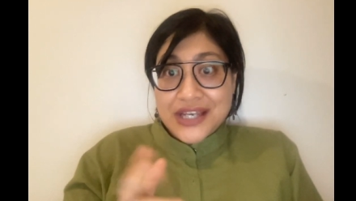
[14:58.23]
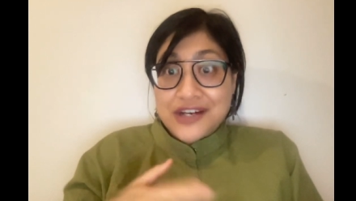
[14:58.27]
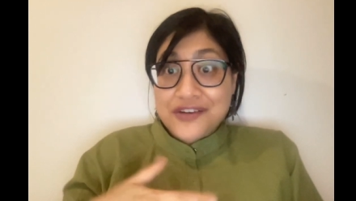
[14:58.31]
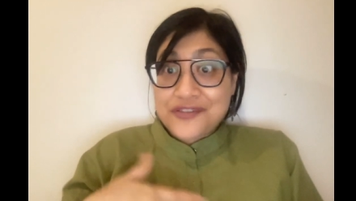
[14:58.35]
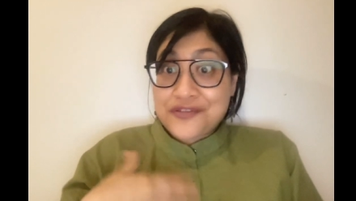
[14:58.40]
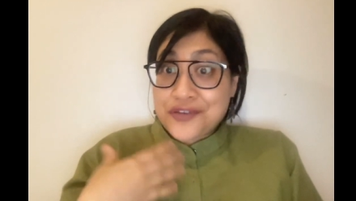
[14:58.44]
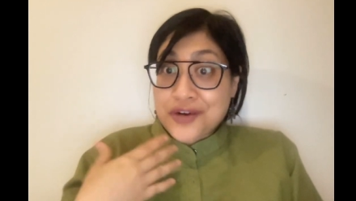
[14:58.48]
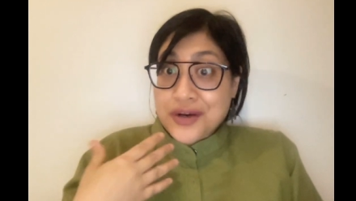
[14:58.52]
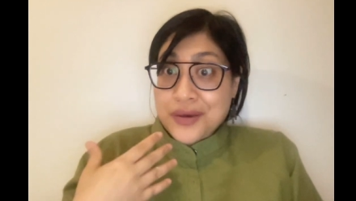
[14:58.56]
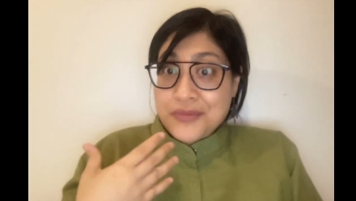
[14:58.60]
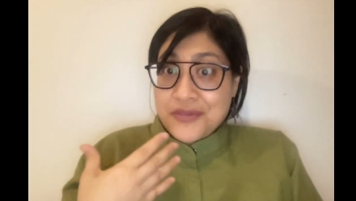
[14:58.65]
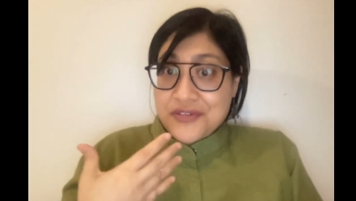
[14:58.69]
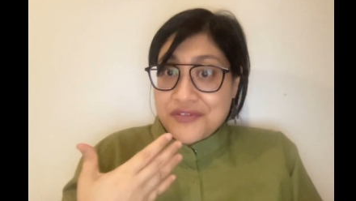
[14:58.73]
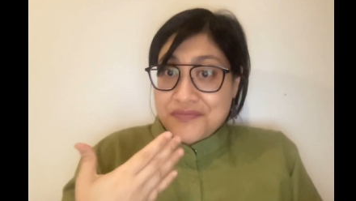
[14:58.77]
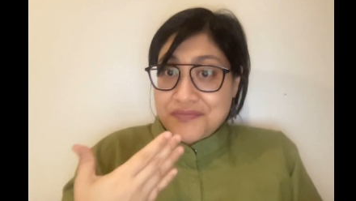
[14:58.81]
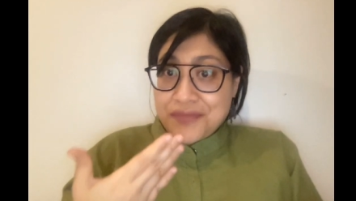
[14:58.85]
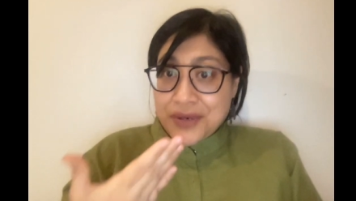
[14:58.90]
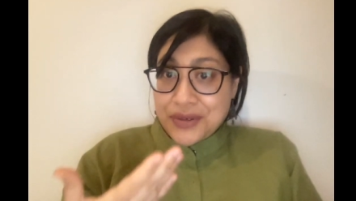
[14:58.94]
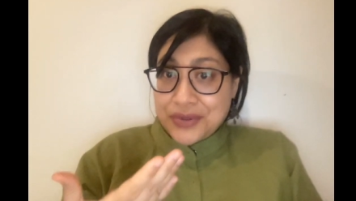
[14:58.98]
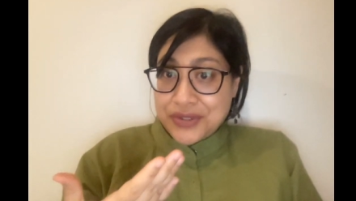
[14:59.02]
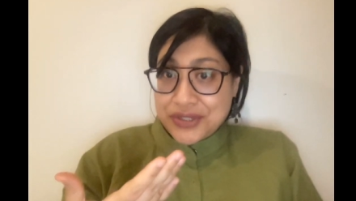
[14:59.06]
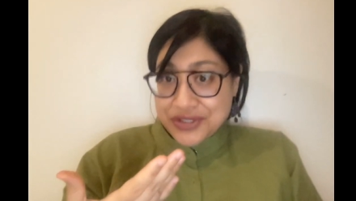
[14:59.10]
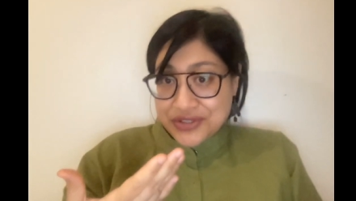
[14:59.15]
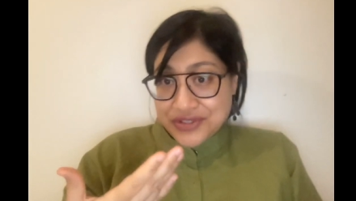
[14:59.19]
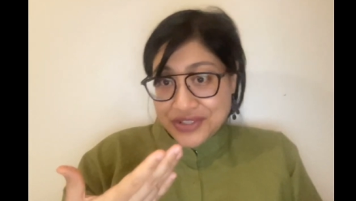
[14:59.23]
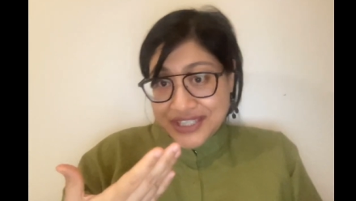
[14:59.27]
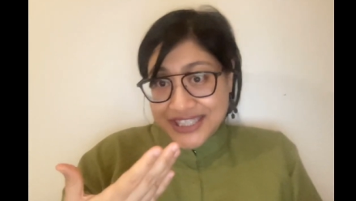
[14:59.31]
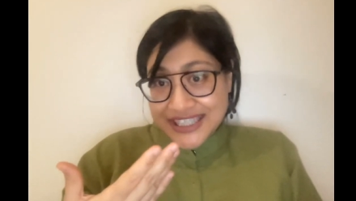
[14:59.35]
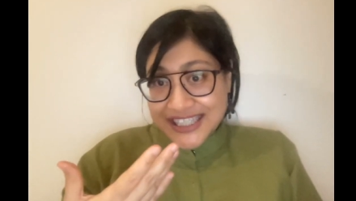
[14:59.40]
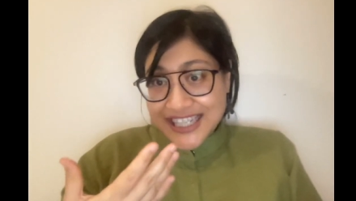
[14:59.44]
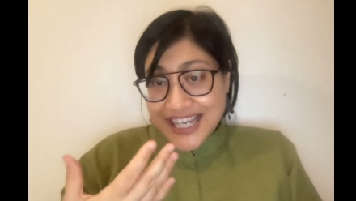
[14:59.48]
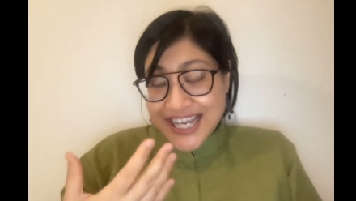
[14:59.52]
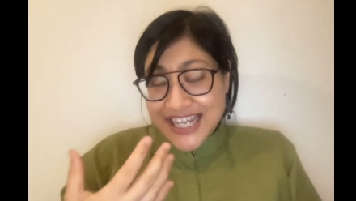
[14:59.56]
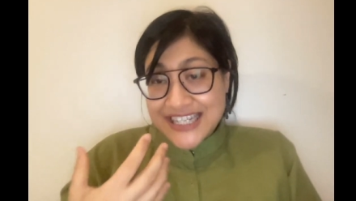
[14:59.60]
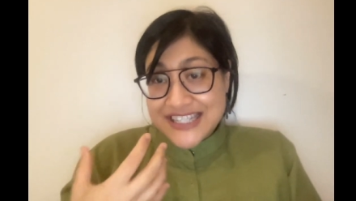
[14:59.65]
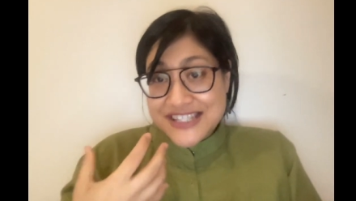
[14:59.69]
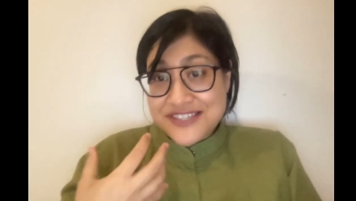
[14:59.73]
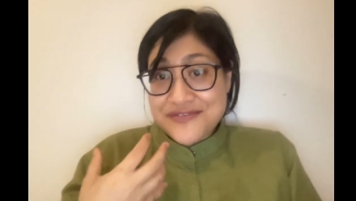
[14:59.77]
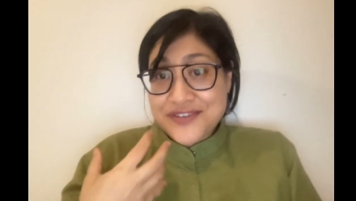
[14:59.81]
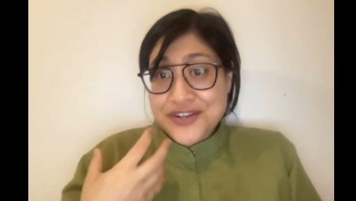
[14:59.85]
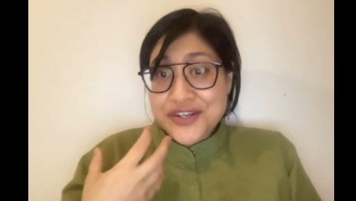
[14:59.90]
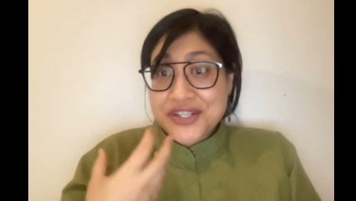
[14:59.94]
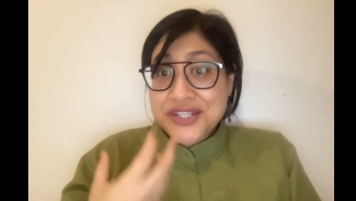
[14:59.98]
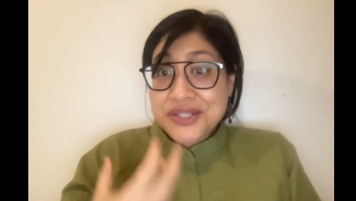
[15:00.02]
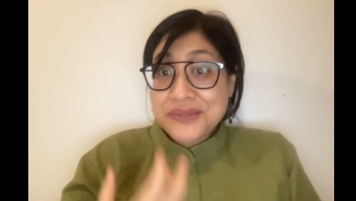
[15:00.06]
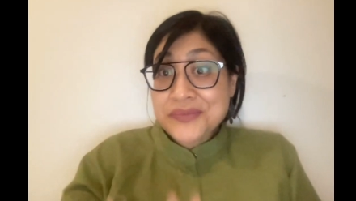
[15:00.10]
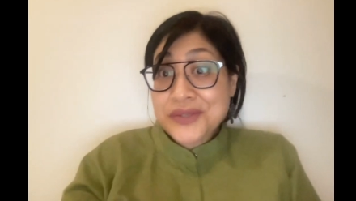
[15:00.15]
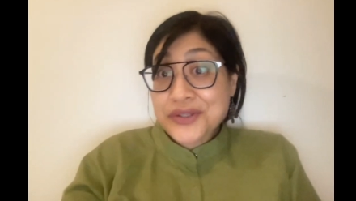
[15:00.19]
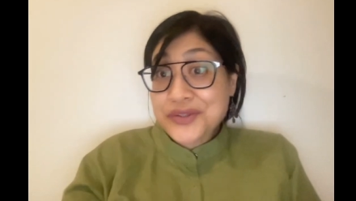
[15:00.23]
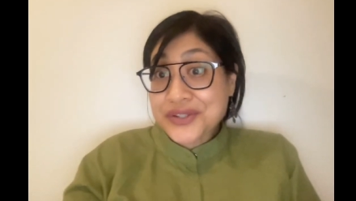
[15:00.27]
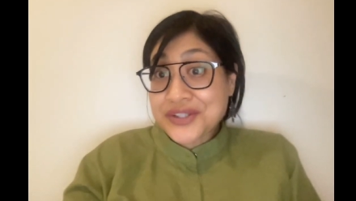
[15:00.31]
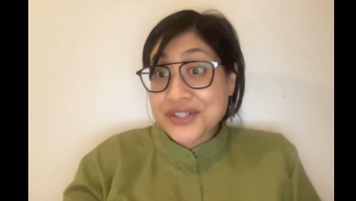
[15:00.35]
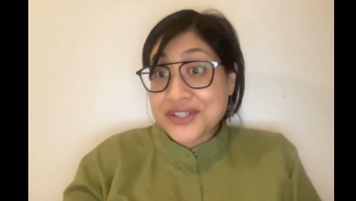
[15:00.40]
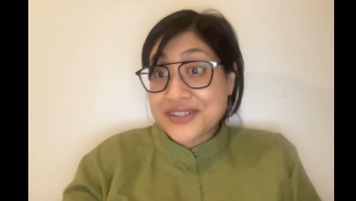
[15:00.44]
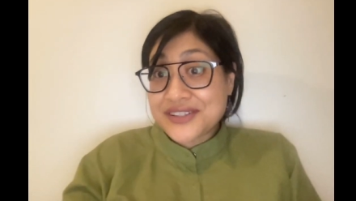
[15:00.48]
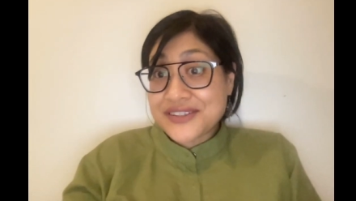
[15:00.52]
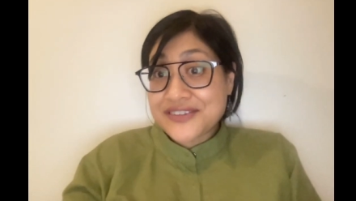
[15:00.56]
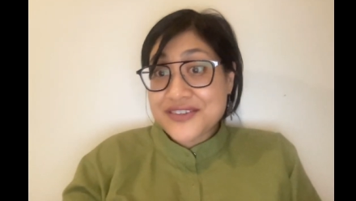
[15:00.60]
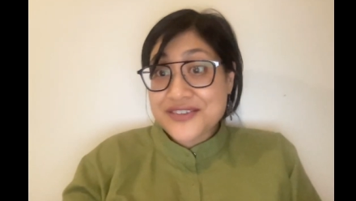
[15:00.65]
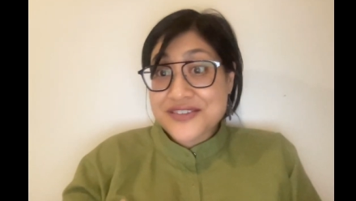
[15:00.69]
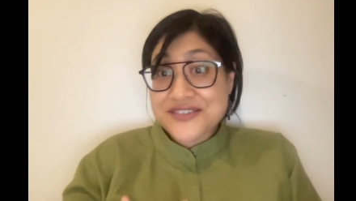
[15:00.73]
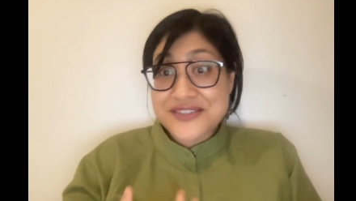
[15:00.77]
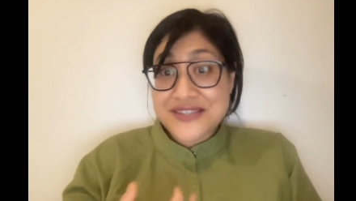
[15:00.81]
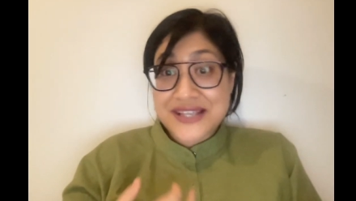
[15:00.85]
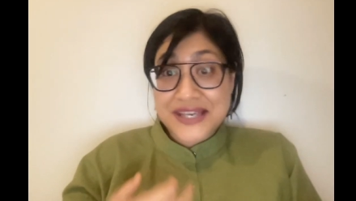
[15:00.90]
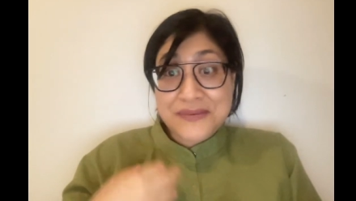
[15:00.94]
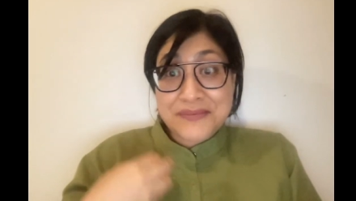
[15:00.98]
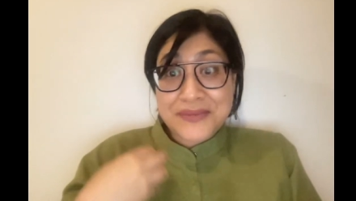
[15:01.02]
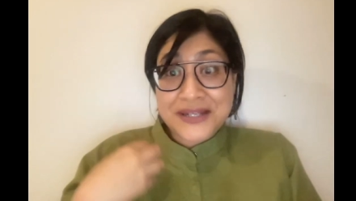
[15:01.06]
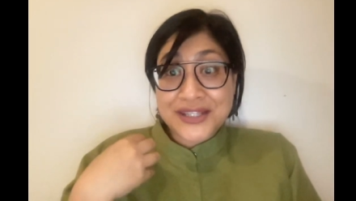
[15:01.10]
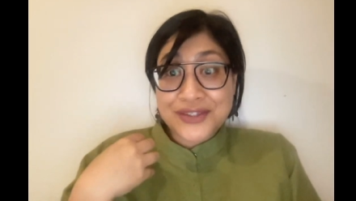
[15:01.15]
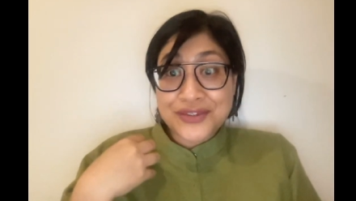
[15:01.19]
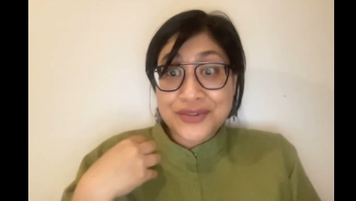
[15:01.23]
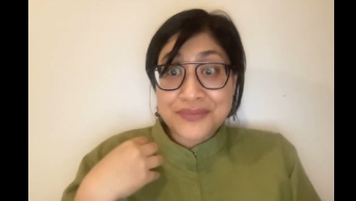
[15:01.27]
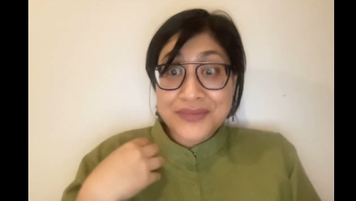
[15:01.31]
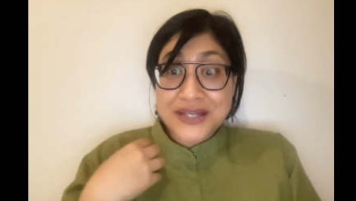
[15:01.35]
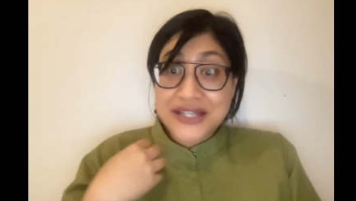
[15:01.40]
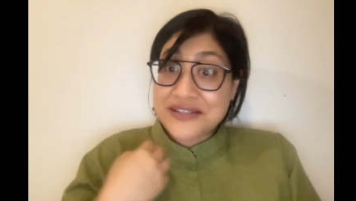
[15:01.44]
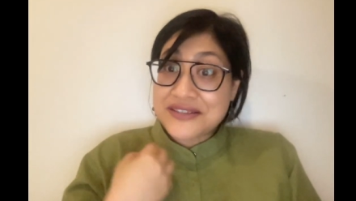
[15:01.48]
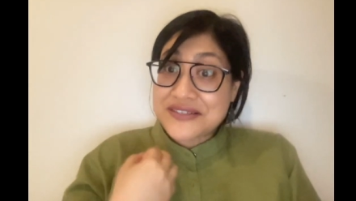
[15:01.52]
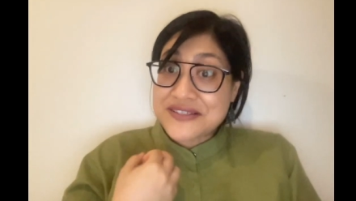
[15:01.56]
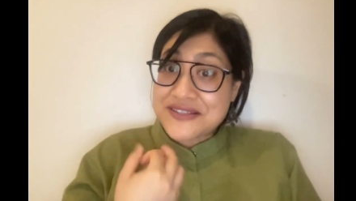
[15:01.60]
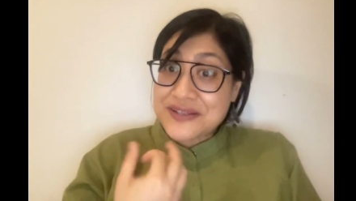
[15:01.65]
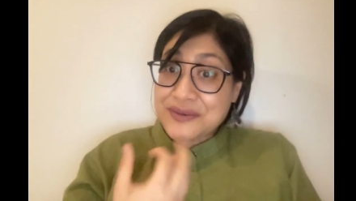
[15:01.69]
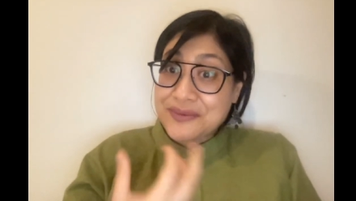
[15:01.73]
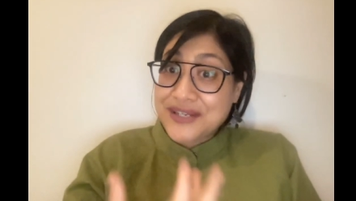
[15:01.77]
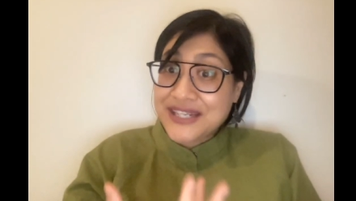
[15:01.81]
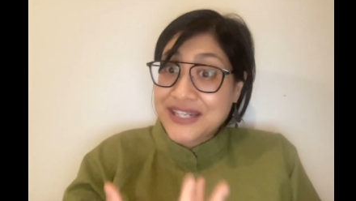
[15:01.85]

form of poetry, and it's very communal. There's like pantun battles at